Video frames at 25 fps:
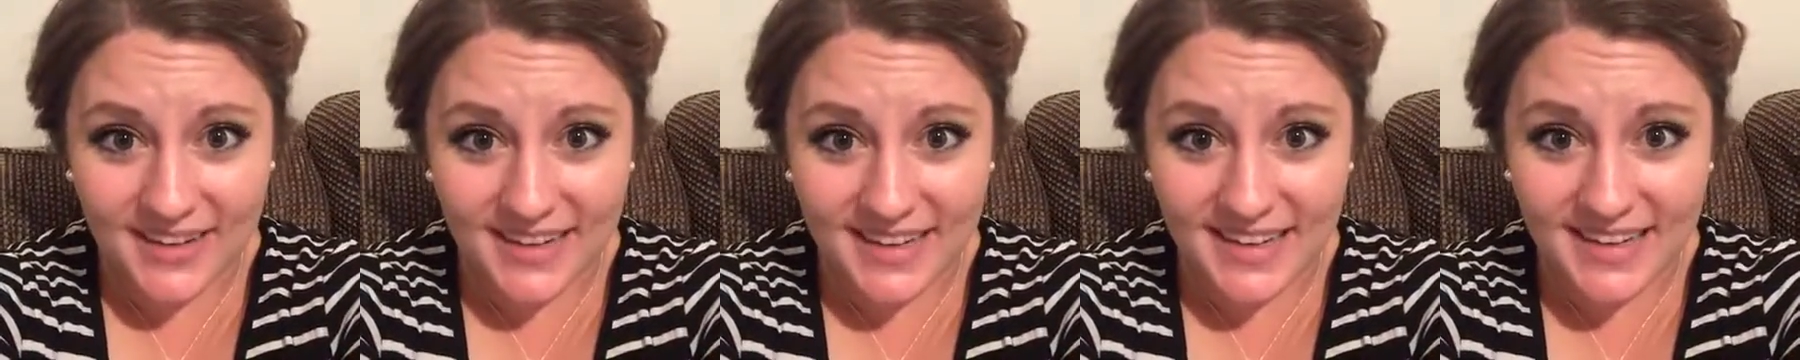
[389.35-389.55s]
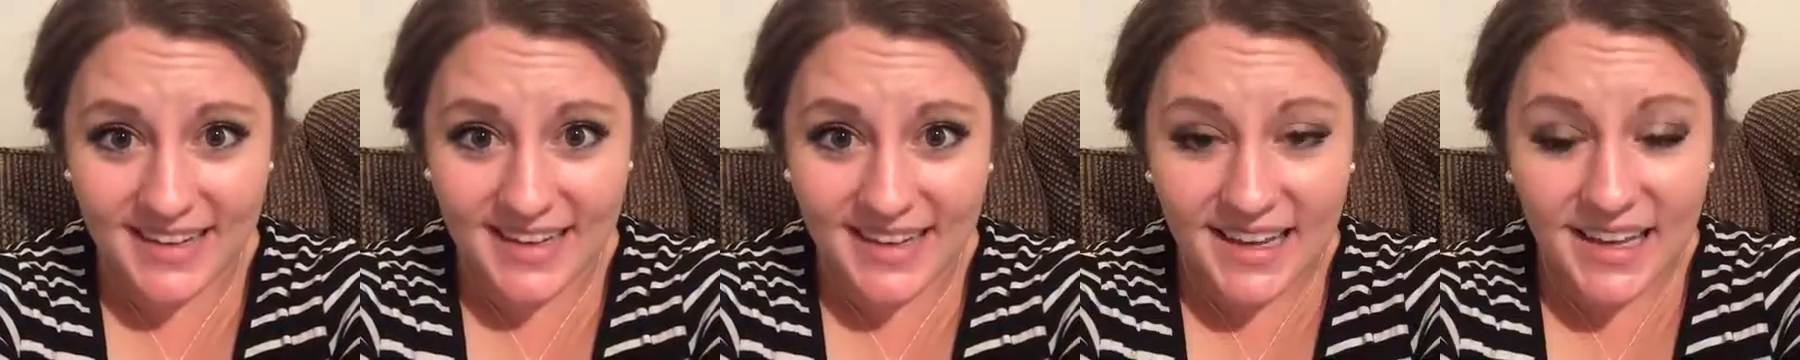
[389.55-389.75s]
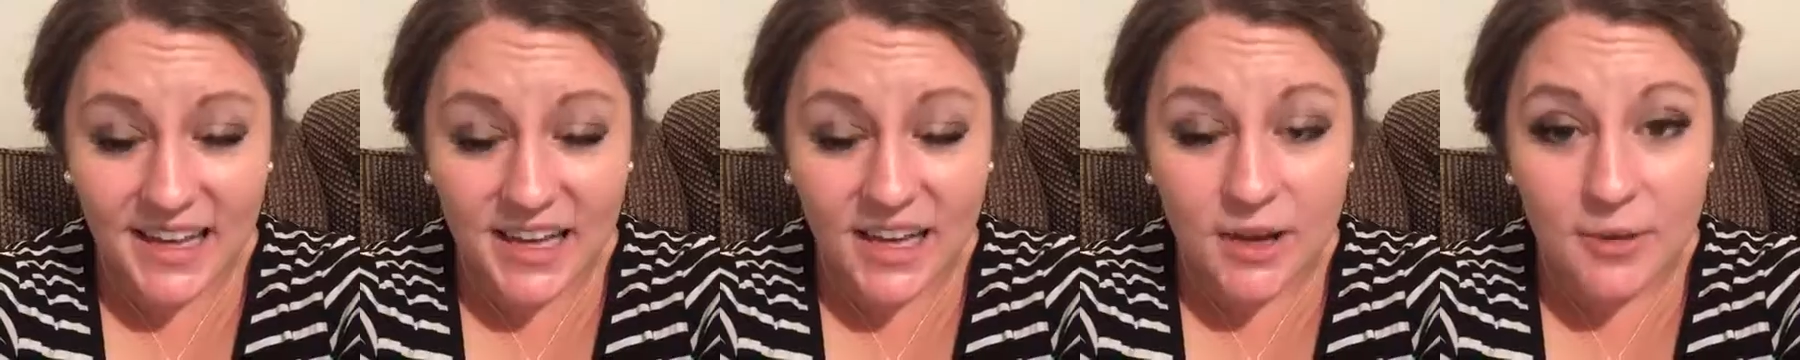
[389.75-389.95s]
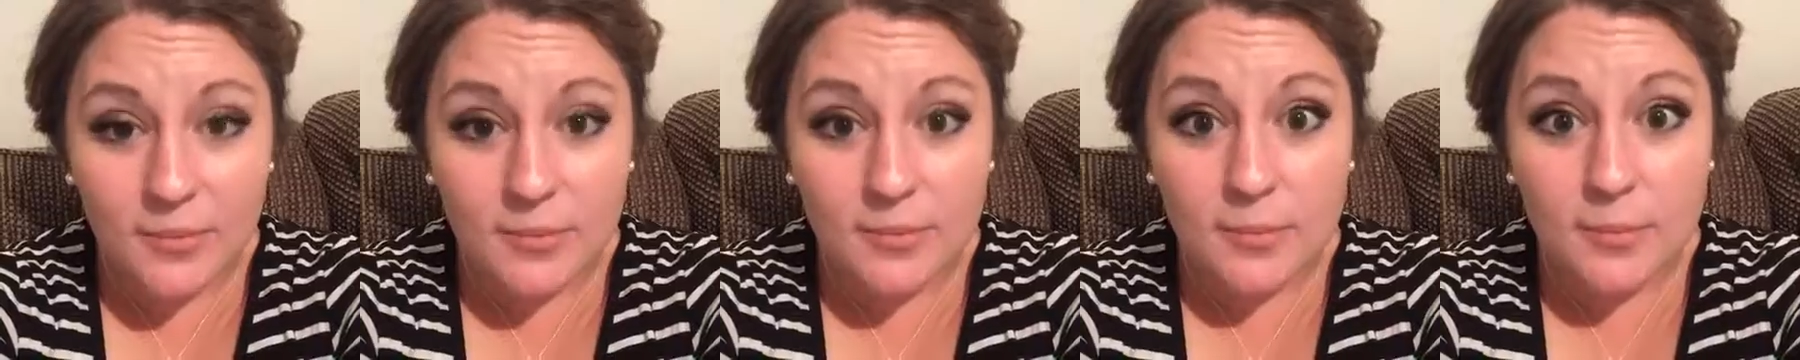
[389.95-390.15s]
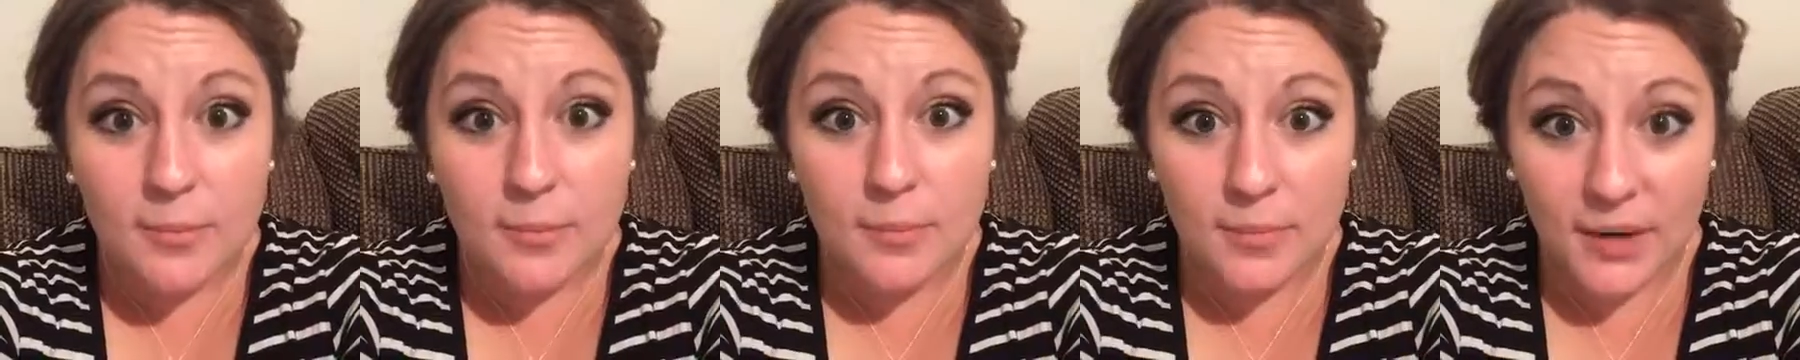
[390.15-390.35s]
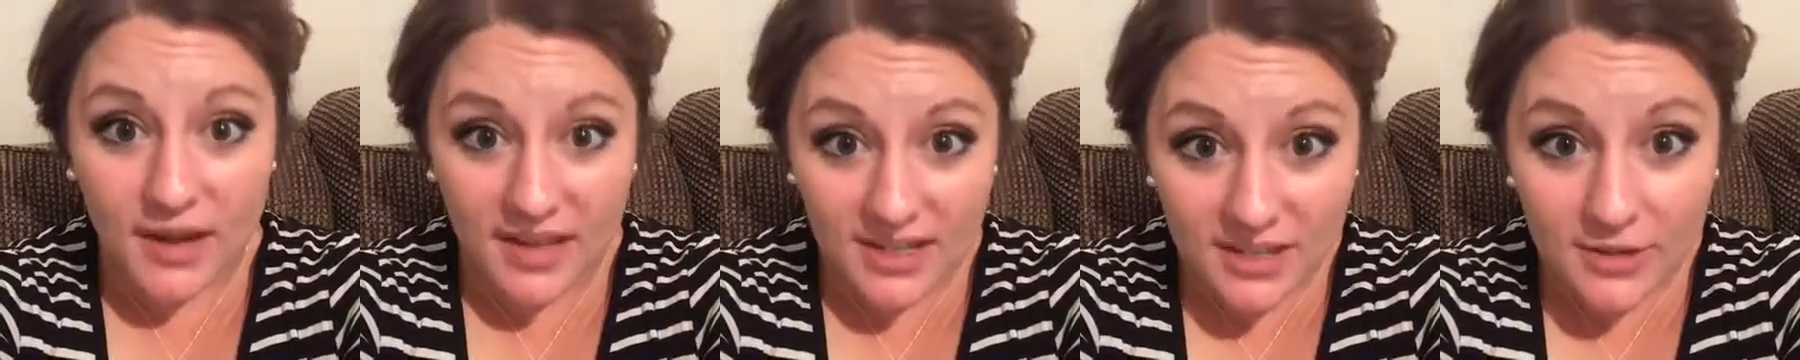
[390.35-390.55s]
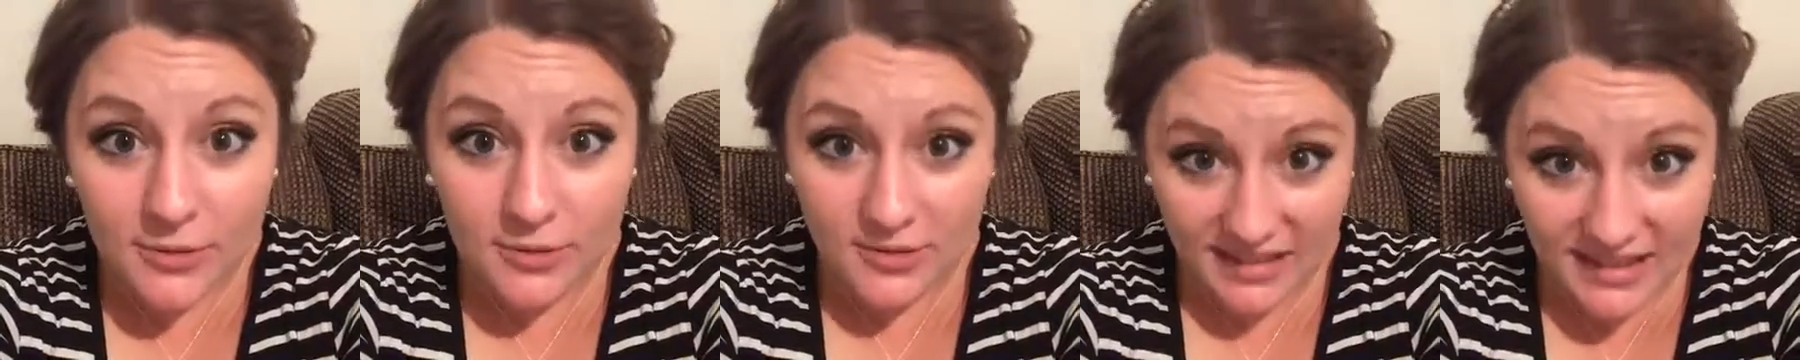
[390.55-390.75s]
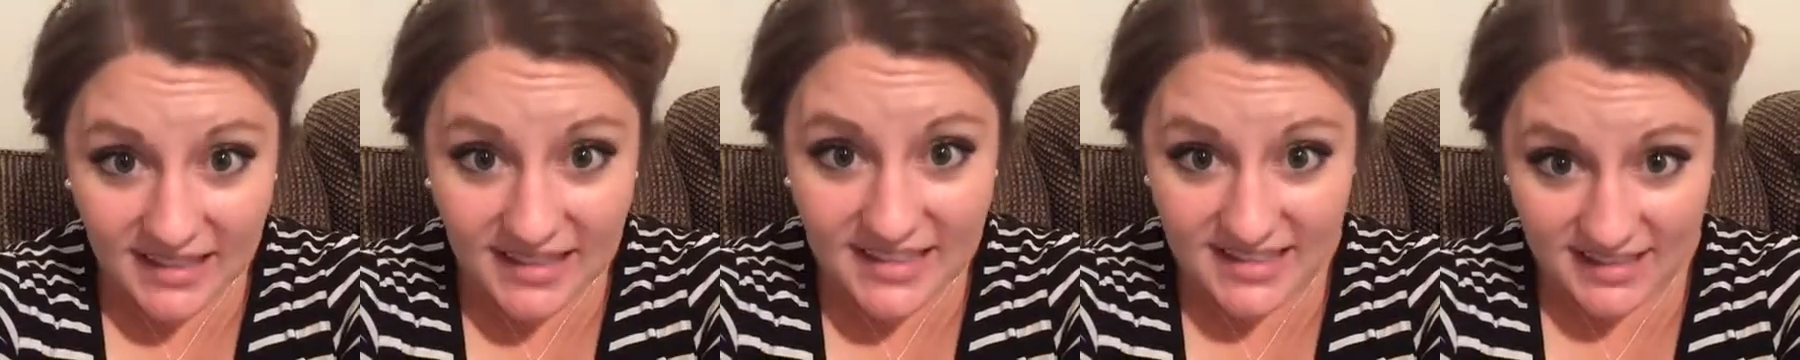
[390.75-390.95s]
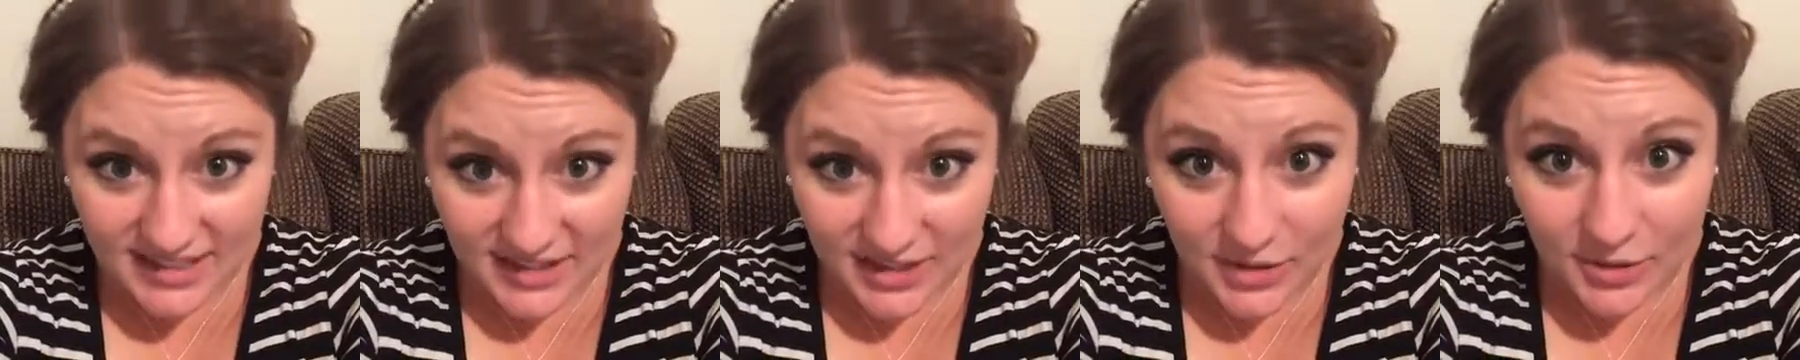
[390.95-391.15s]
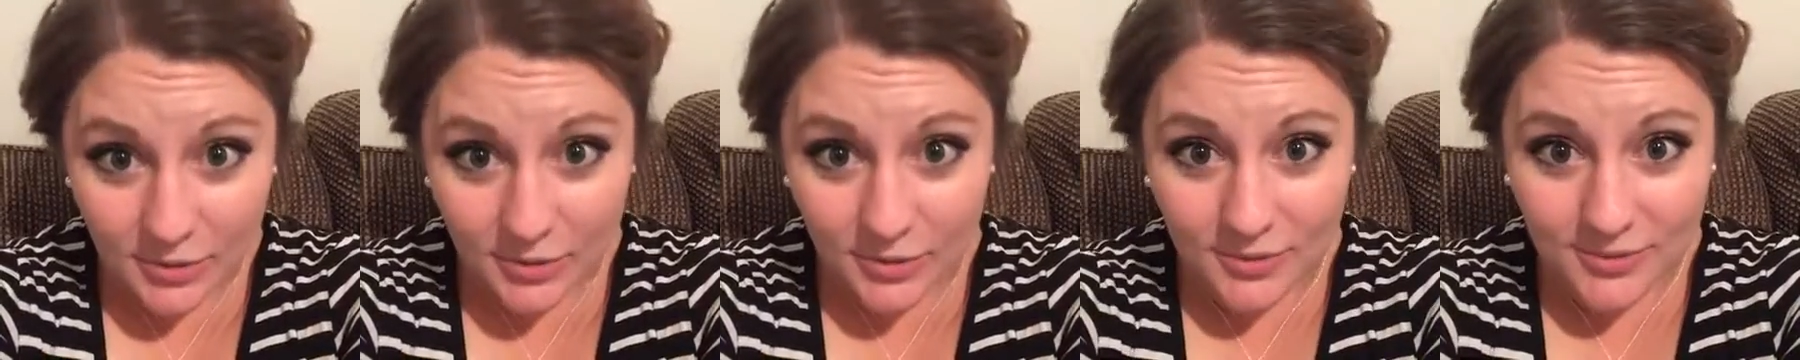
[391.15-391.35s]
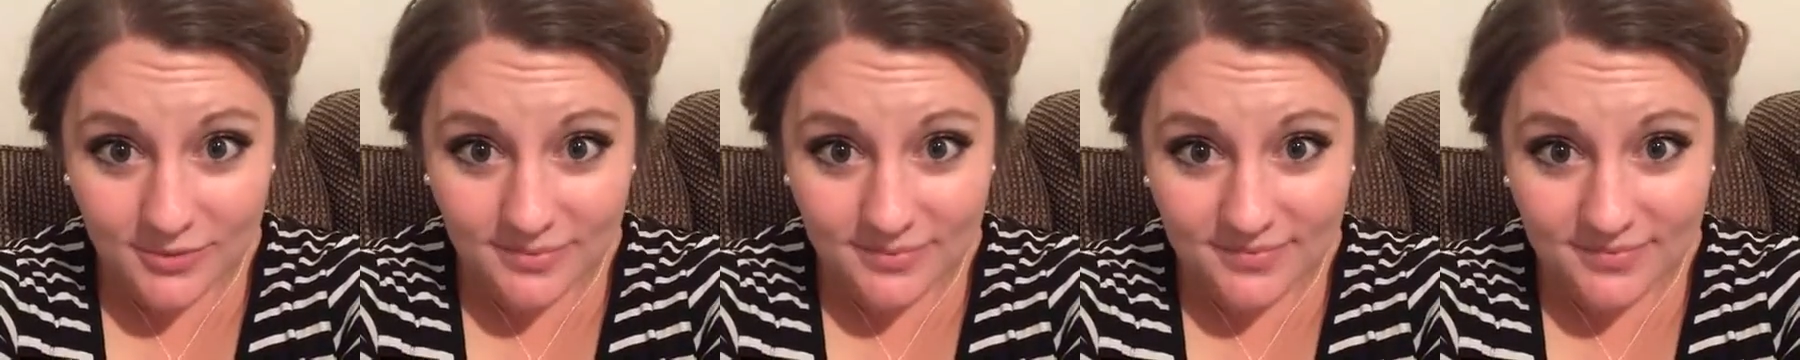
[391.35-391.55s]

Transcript: it, but you need to.